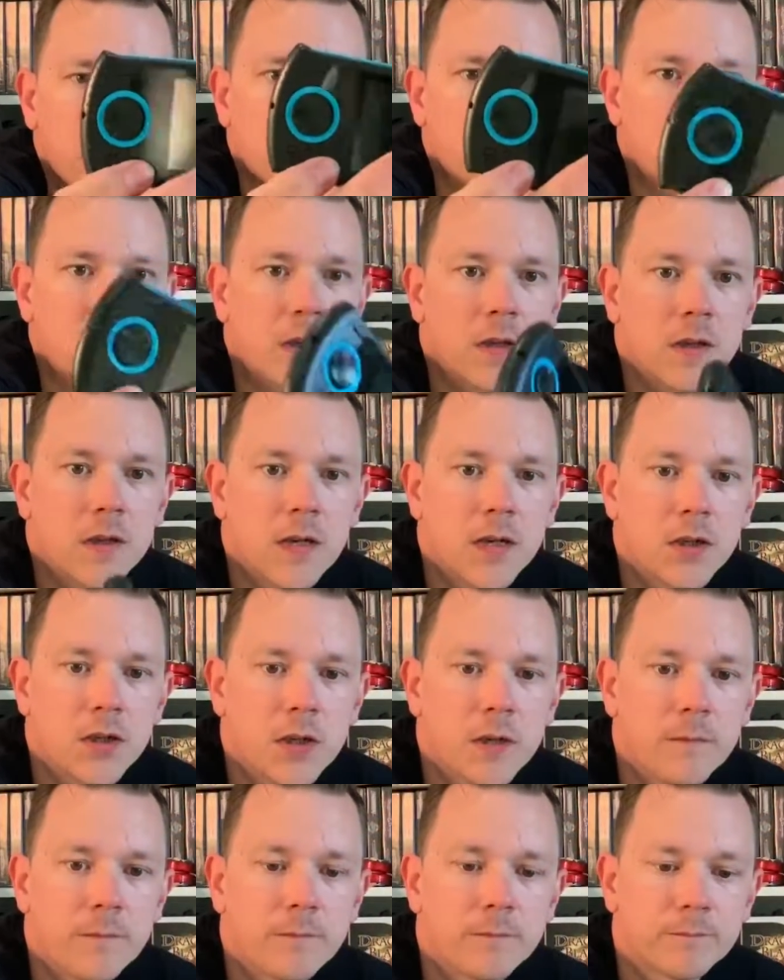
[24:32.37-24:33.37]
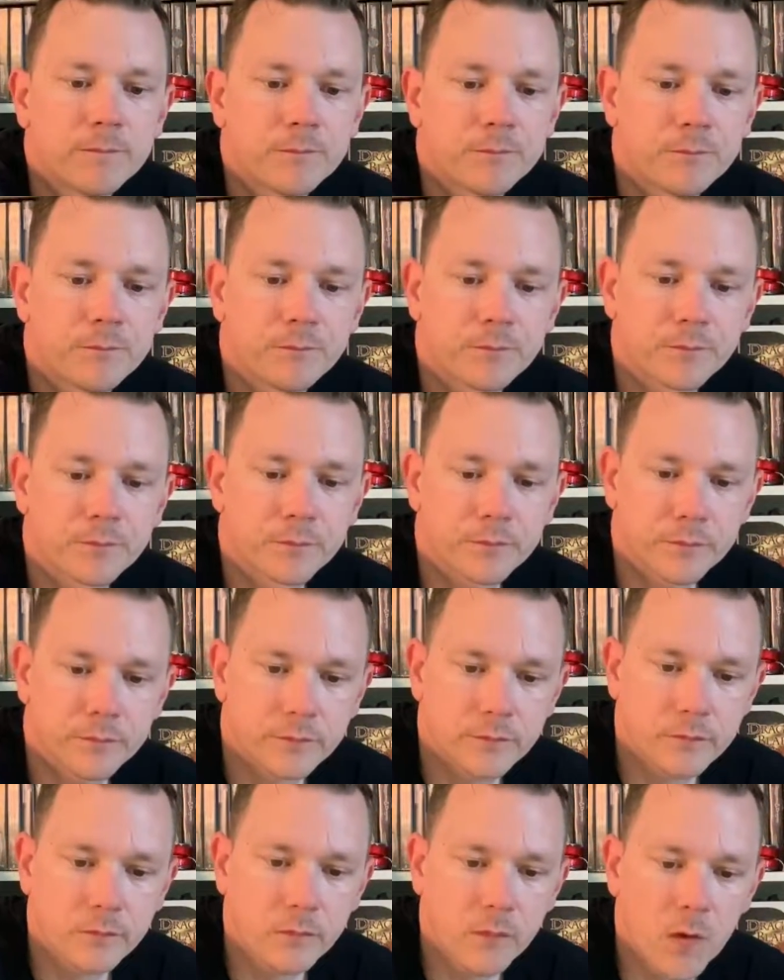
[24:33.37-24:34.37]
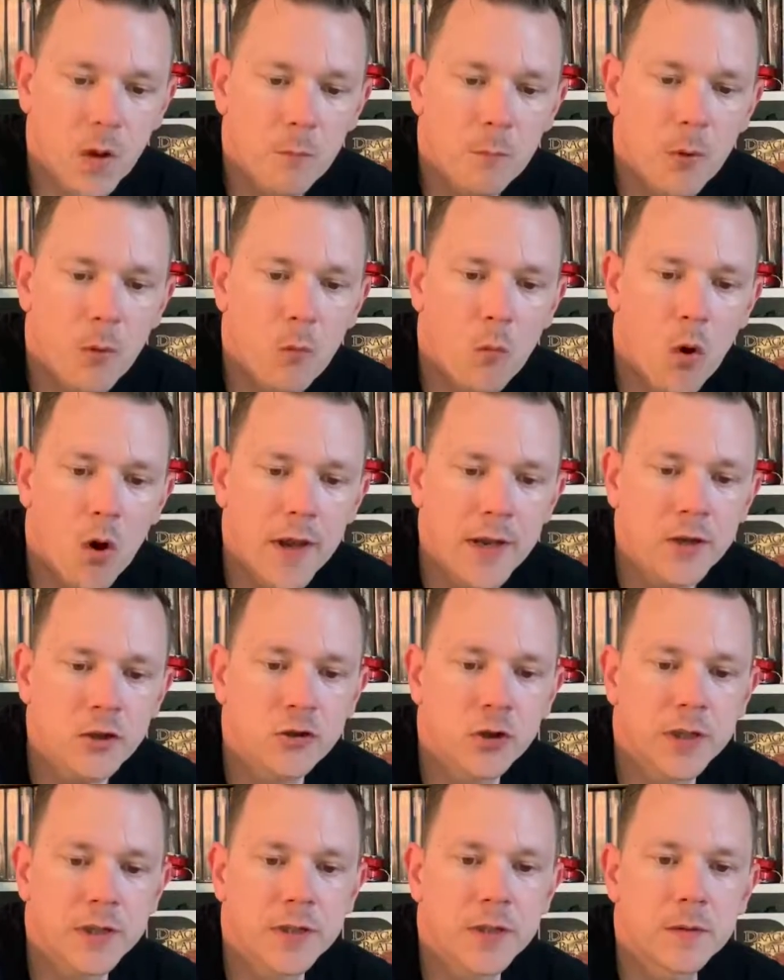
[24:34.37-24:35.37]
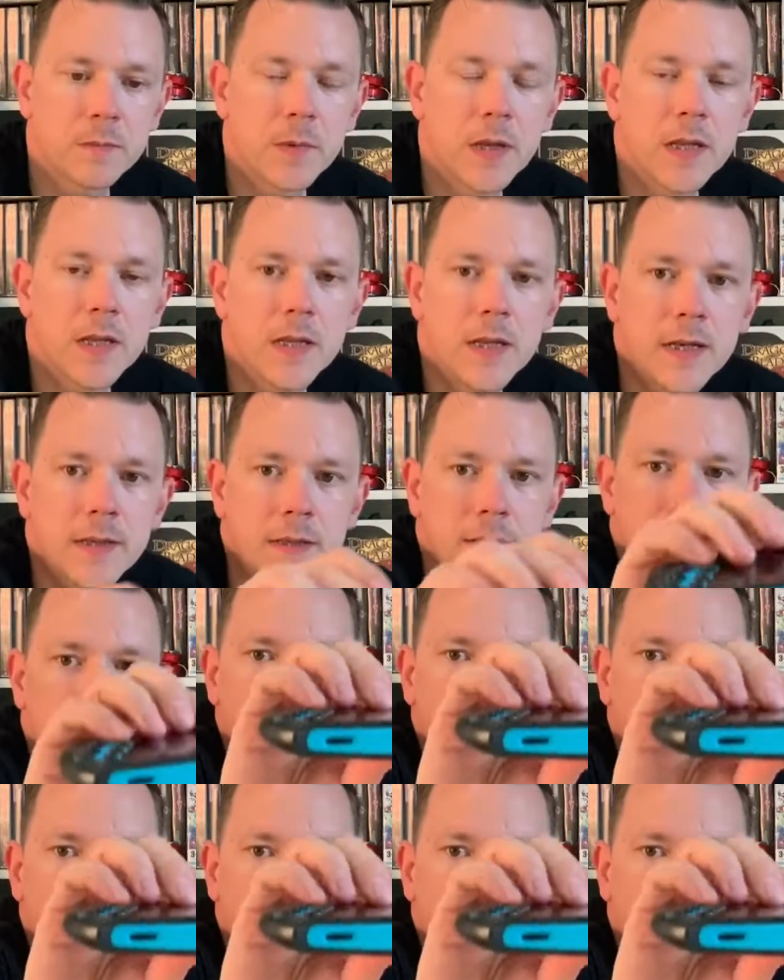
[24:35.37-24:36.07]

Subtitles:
good condition. But what interested me in this